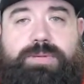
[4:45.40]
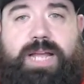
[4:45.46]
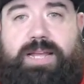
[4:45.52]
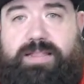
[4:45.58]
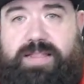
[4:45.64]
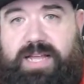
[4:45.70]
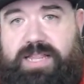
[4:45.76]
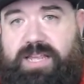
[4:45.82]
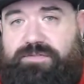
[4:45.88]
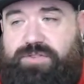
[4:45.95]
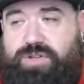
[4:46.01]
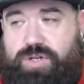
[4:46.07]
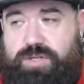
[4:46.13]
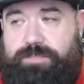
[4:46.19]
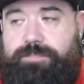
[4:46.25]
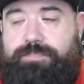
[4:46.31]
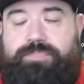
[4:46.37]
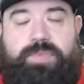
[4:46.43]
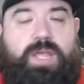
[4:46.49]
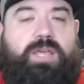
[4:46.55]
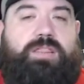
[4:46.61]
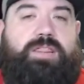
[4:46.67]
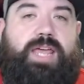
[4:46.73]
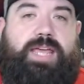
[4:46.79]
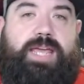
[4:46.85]
that they've done,
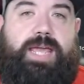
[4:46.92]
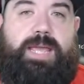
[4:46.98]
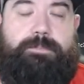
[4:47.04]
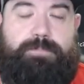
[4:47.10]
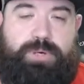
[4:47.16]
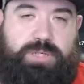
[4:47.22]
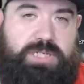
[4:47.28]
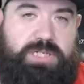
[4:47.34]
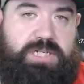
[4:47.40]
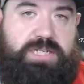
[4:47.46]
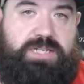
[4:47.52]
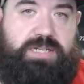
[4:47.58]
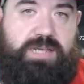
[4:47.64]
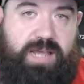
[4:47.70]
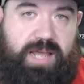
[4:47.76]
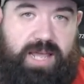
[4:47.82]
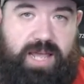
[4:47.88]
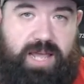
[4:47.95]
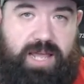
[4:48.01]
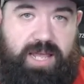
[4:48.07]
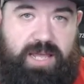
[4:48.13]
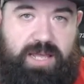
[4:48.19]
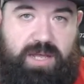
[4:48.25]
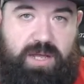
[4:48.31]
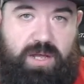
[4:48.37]
they inputted
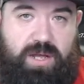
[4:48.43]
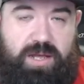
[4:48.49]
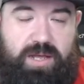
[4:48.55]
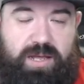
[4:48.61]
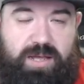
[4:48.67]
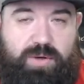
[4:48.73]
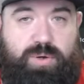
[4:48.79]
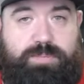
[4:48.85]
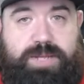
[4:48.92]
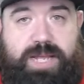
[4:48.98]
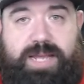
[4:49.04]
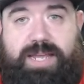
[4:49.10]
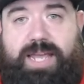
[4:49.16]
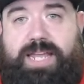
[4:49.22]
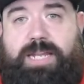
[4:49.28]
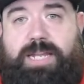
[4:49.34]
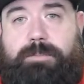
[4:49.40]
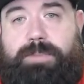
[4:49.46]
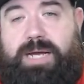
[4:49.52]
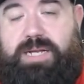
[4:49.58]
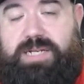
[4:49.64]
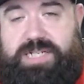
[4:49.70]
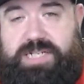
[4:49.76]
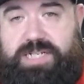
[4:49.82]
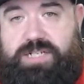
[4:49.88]
a update in the back
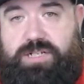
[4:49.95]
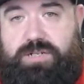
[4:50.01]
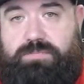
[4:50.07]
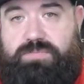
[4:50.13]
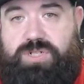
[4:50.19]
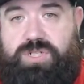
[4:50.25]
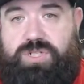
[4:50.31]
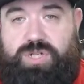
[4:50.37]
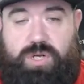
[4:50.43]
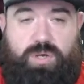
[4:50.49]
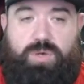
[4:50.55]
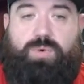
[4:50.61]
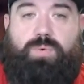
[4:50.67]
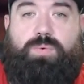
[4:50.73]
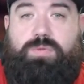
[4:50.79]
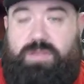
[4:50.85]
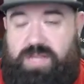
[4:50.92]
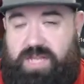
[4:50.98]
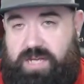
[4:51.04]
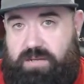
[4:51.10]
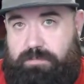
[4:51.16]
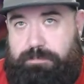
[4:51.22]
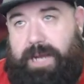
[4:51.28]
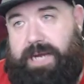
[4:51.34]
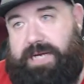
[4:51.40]
systems. So the
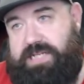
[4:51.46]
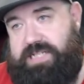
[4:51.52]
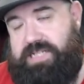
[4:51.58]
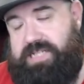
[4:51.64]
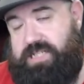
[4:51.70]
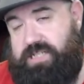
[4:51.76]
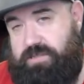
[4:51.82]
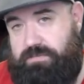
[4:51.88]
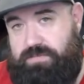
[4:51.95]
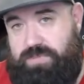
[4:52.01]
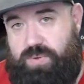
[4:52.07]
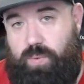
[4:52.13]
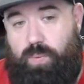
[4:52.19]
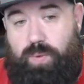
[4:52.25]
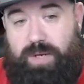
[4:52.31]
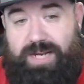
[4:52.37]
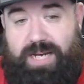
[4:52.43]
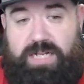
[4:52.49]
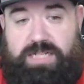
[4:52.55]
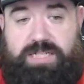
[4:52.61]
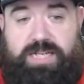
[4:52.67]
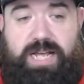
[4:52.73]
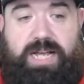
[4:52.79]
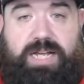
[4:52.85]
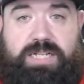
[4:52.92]
back systems class
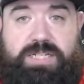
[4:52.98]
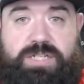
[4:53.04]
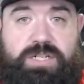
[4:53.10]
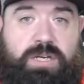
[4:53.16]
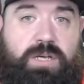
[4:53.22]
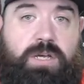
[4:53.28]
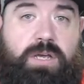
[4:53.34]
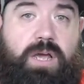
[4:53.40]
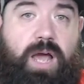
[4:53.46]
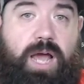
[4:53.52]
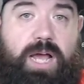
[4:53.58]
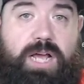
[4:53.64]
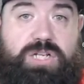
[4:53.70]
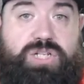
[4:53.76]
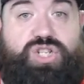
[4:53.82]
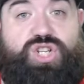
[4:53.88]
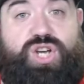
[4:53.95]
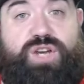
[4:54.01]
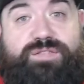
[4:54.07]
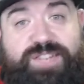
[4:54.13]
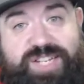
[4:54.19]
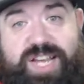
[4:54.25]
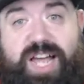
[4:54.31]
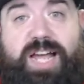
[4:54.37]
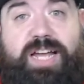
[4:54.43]
as server
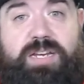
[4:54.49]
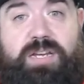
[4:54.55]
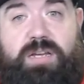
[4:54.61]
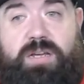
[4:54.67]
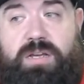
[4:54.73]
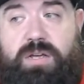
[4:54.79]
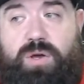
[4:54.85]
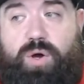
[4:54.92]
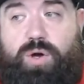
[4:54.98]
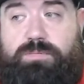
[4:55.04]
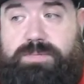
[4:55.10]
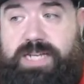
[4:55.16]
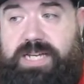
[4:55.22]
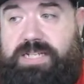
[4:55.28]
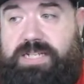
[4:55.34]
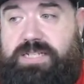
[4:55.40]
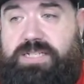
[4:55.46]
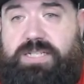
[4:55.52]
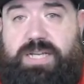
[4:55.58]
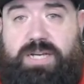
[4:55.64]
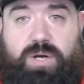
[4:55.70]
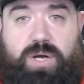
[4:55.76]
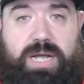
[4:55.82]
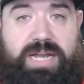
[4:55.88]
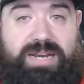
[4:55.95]
side updates
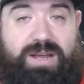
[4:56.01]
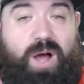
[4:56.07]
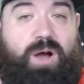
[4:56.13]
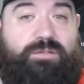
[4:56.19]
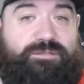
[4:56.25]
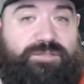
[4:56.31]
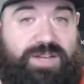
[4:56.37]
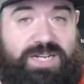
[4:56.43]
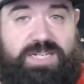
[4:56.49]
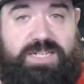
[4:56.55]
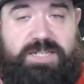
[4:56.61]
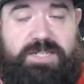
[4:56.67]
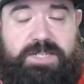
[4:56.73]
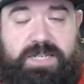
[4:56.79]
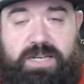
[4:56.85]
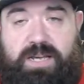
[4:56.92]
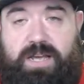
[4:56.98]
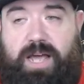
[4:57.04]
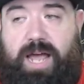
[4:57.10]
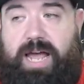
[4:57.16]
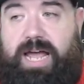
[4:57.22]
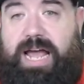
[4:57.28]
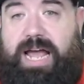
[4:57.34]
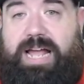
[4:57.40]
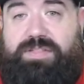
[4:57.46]
and hotfixes.
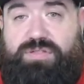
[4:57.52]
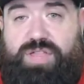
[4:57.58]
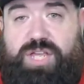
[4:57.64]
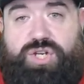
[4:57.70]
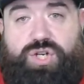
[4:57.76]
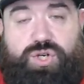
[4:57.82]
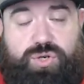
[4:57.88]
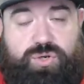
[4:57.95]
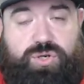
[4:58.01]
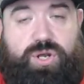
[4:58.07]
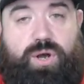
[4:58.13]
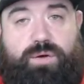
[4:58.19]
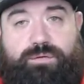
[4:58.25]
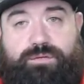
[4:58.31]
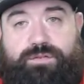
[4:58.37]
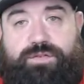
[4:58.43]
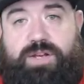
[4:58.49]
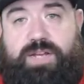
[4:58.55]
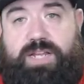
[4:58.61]
and this should hopefully